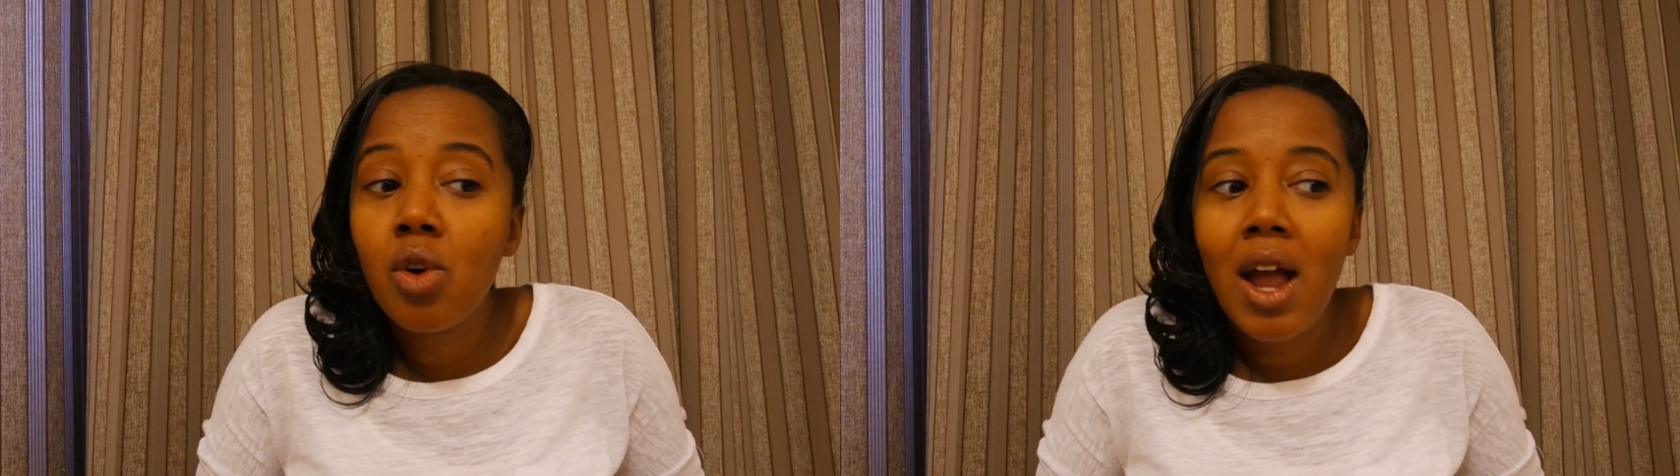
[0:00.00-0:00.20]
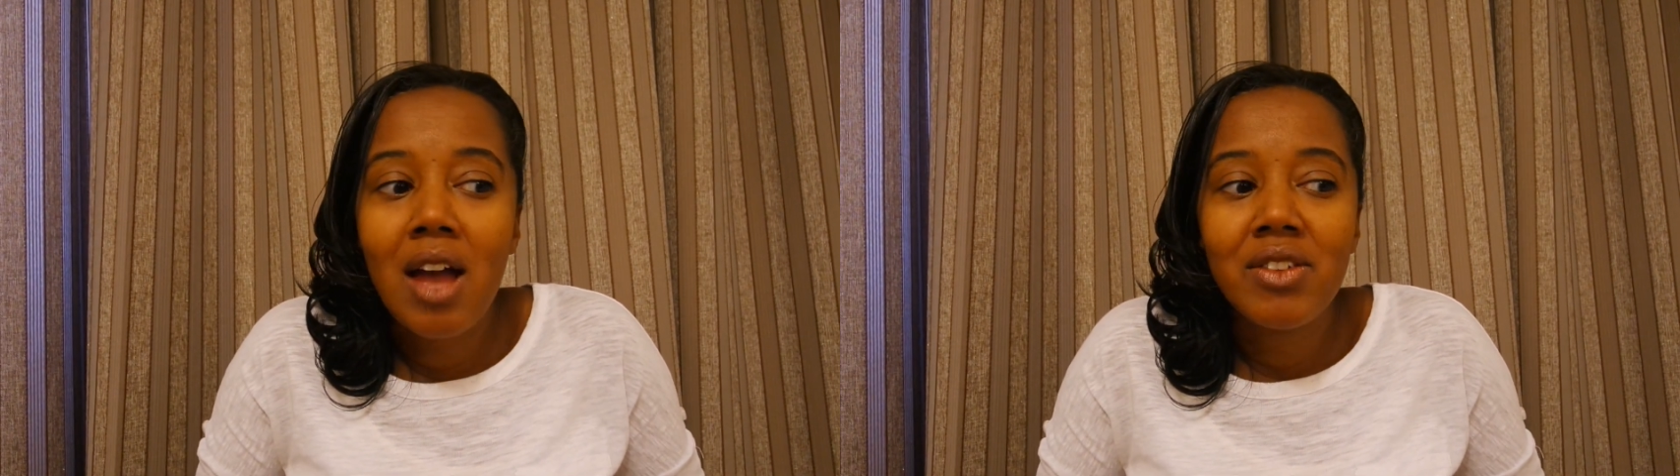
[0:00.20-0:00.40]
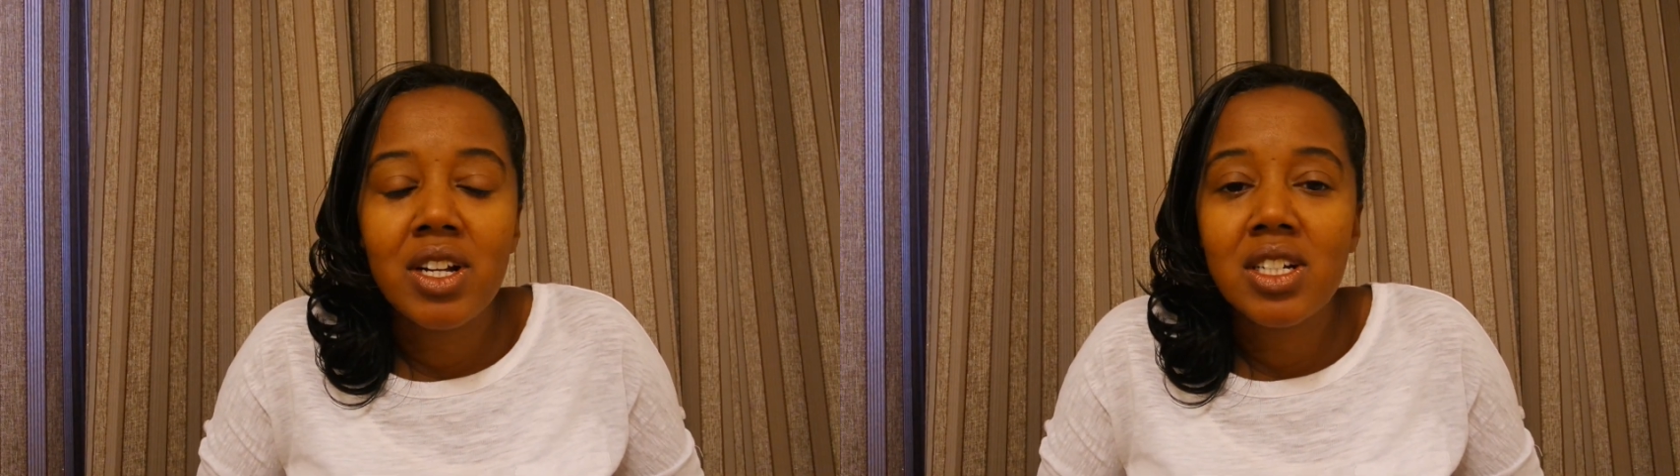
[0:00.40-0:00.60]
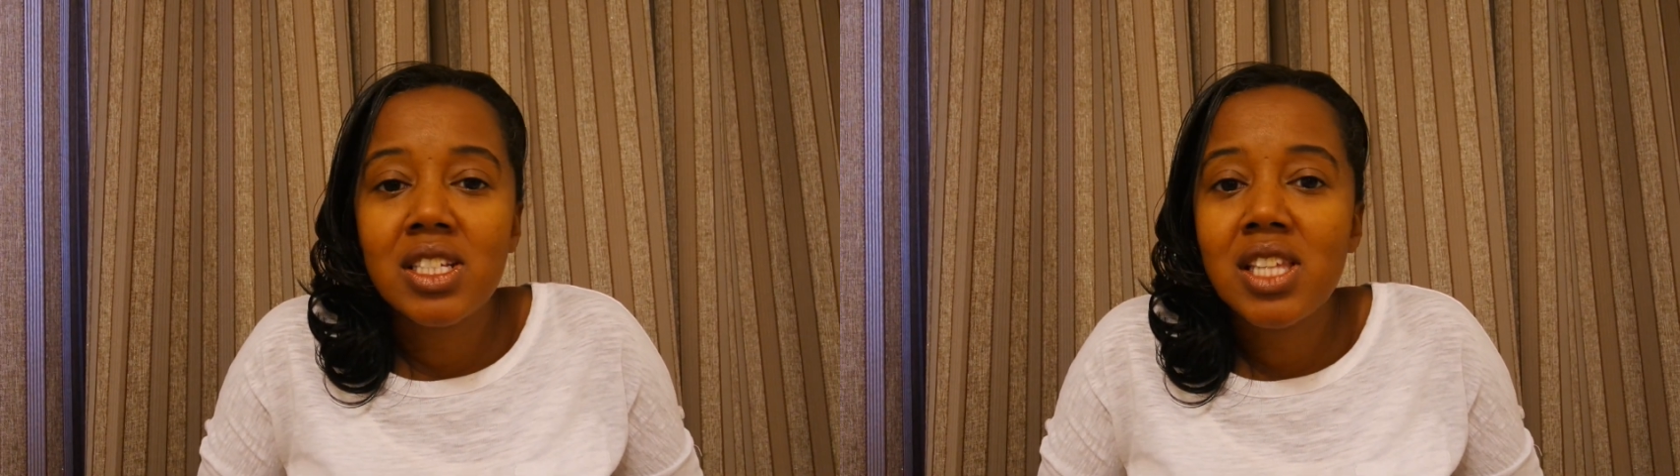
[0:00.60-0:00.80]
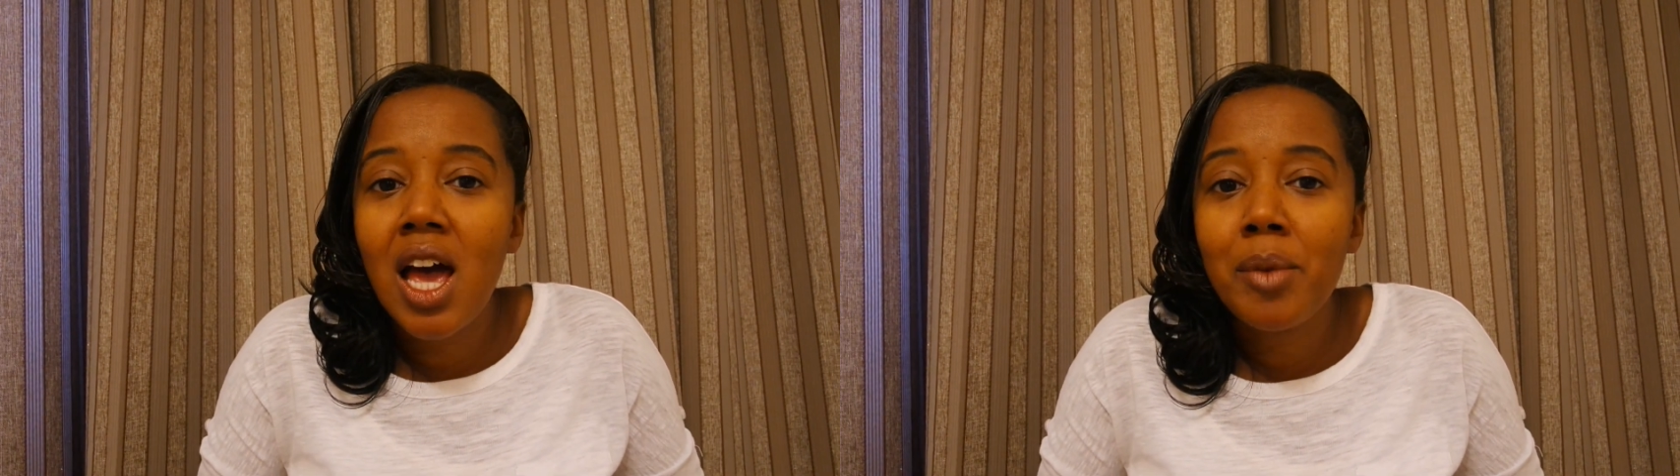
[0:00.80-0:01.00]
or having a
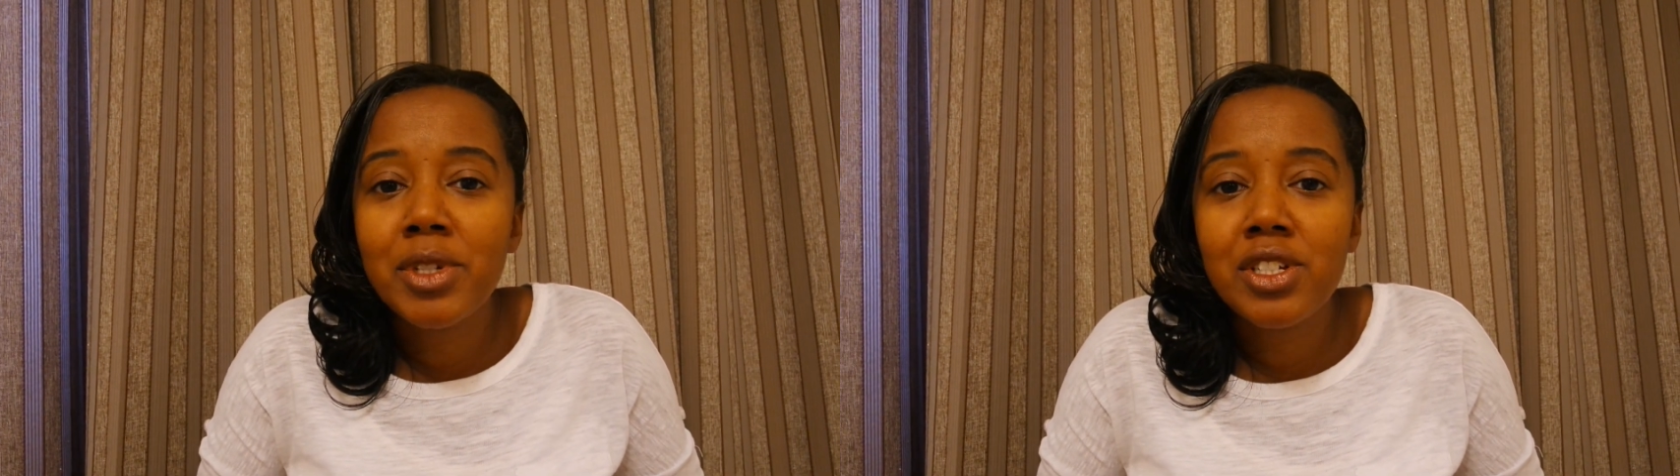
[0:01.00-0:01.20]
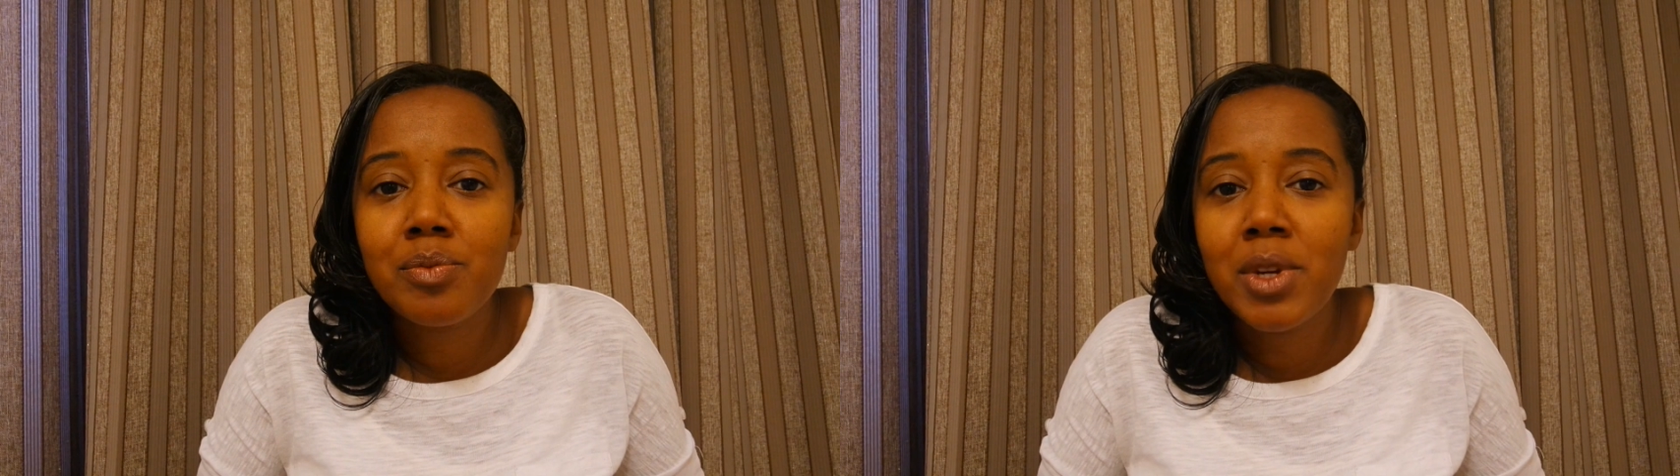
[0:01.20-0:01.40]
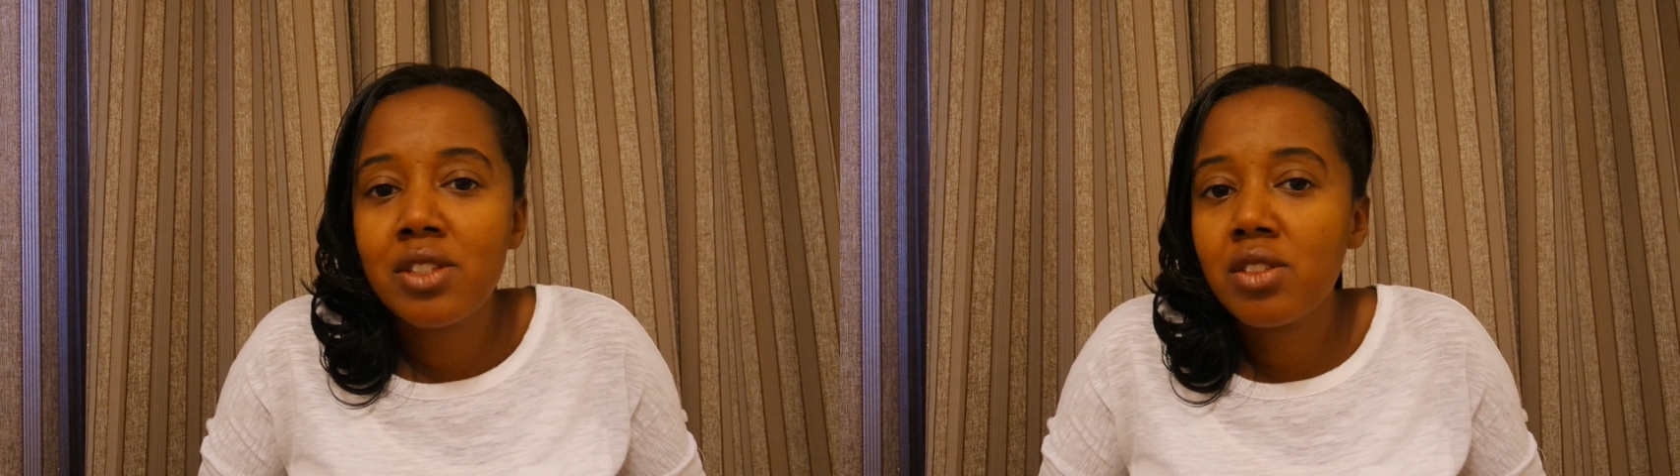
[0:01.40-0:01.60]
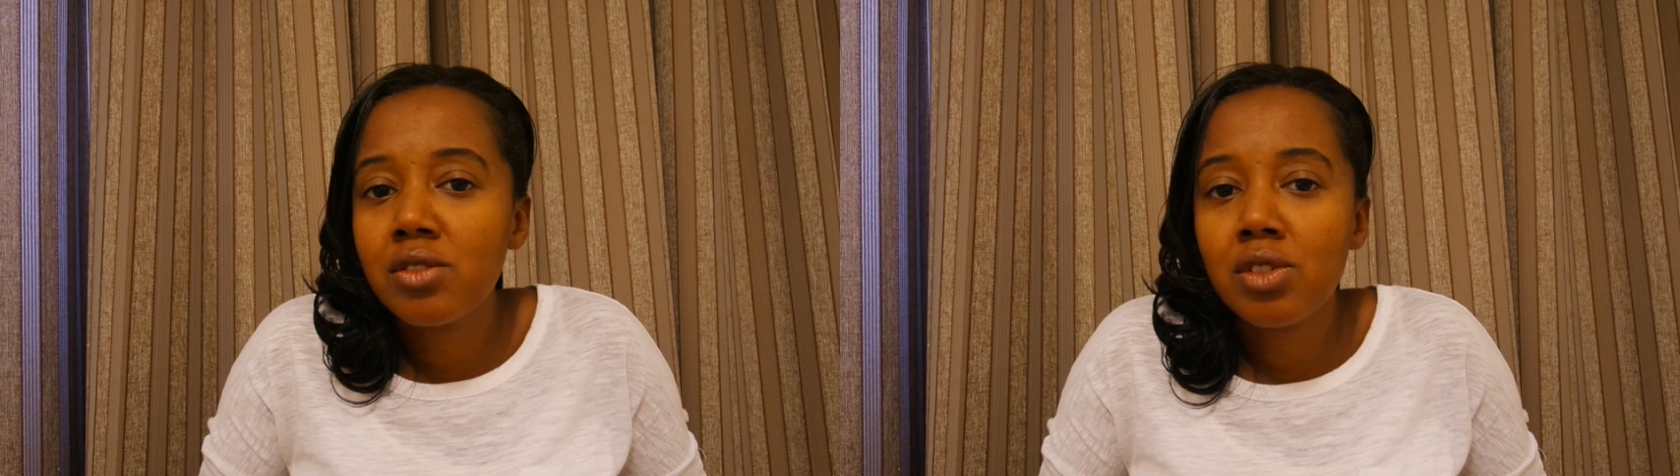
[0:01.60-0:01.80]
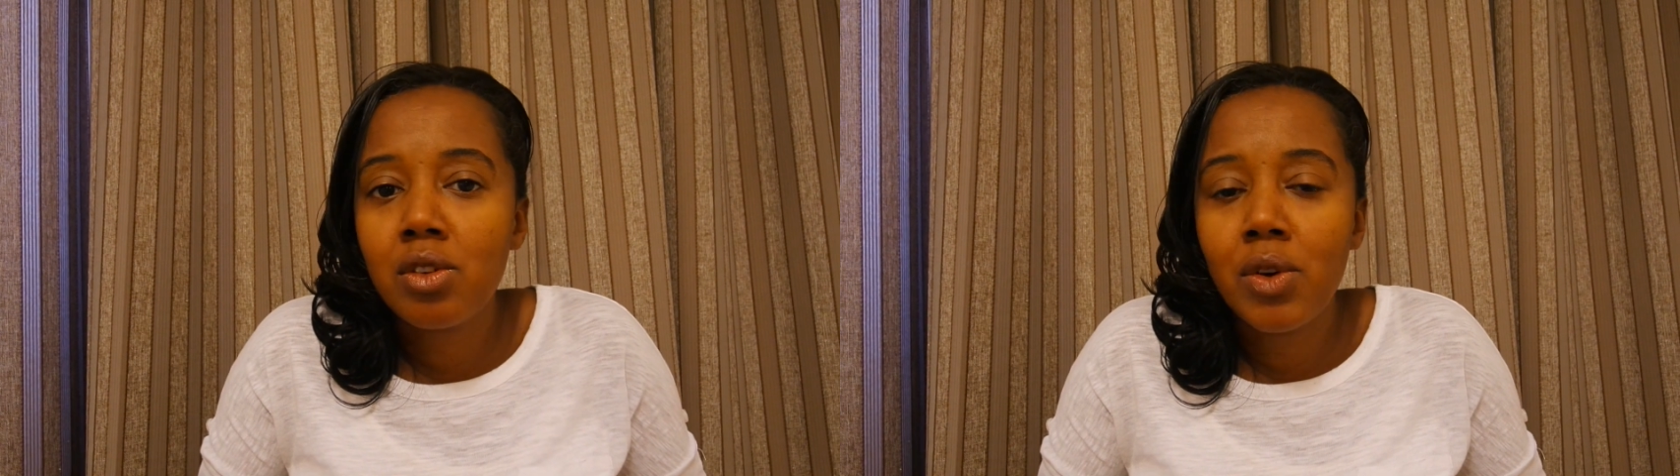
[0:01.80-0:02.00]
good time or just being social,